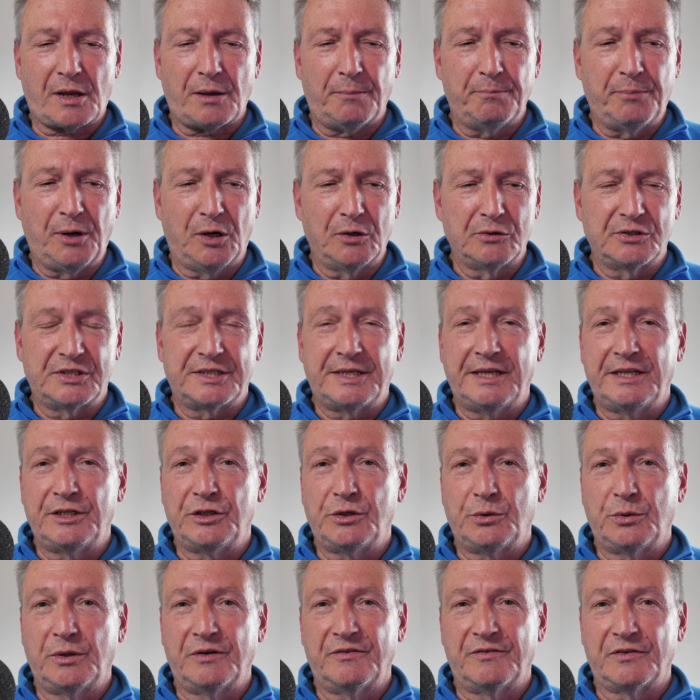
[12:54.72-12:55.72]
posting
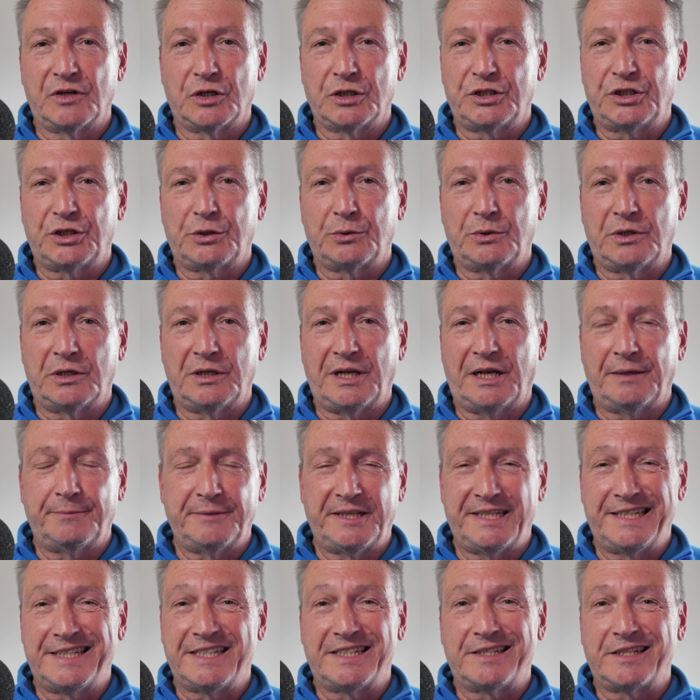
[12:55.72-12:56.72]
to a virtual
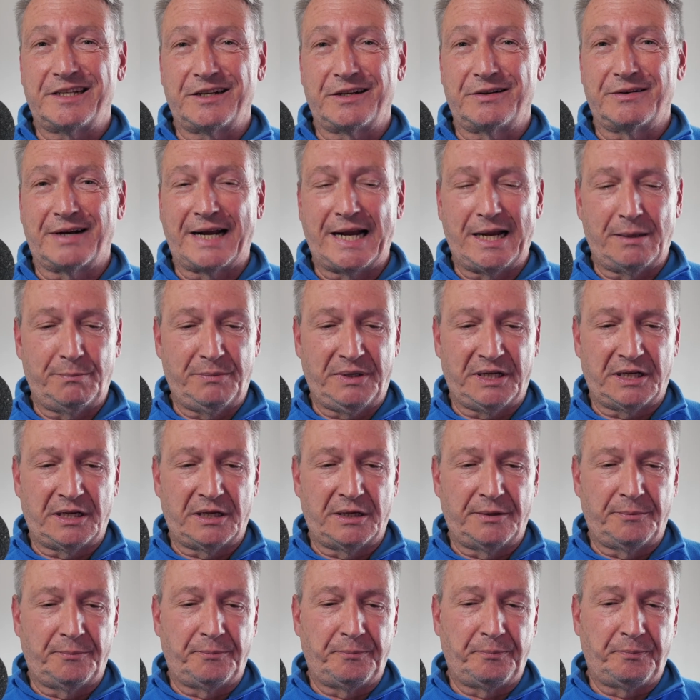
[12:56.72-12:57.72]
Instagram,
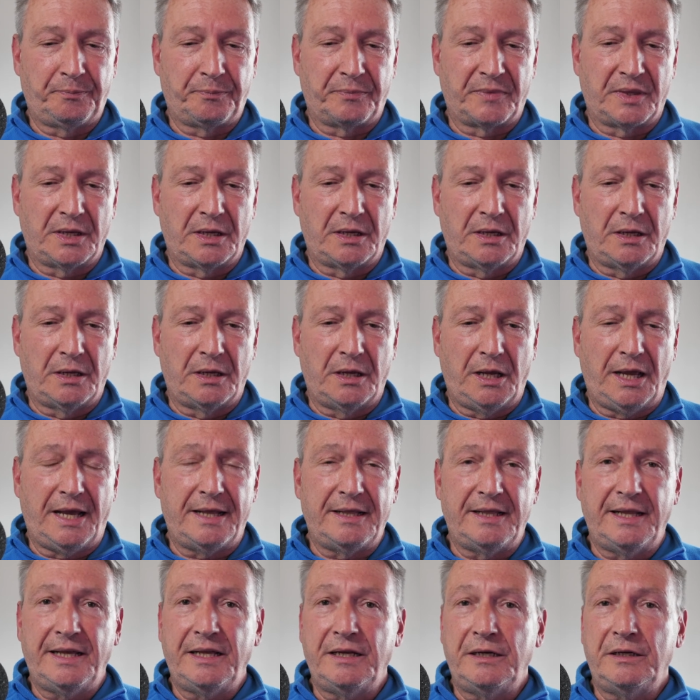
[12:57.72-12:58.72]

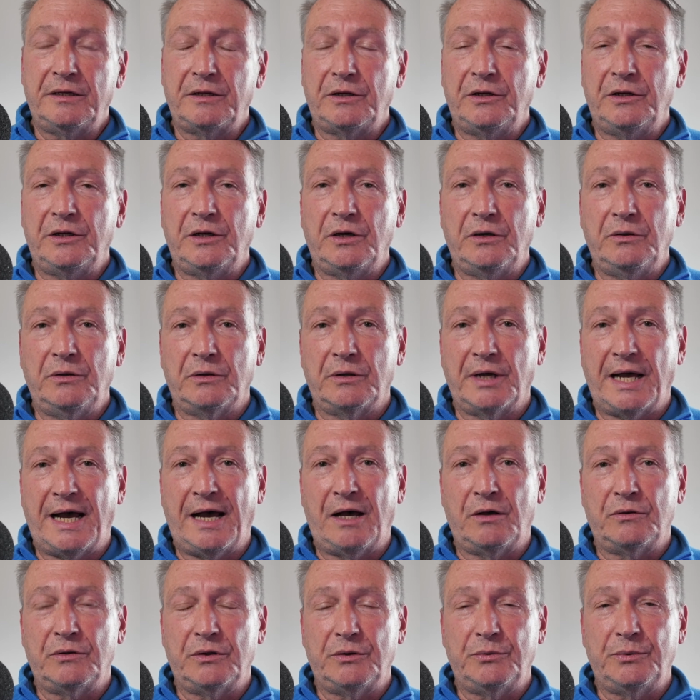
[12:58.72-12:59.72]
and then, you know,
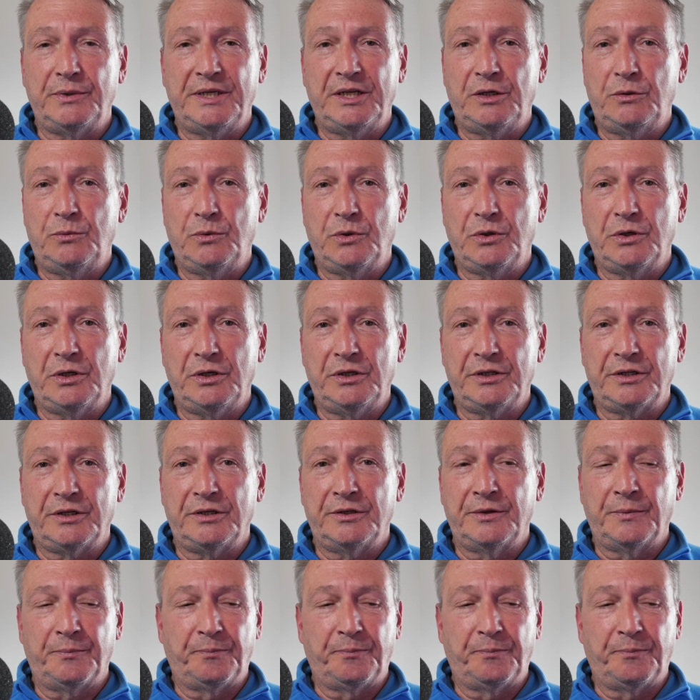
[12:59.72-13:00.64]
out in the real world,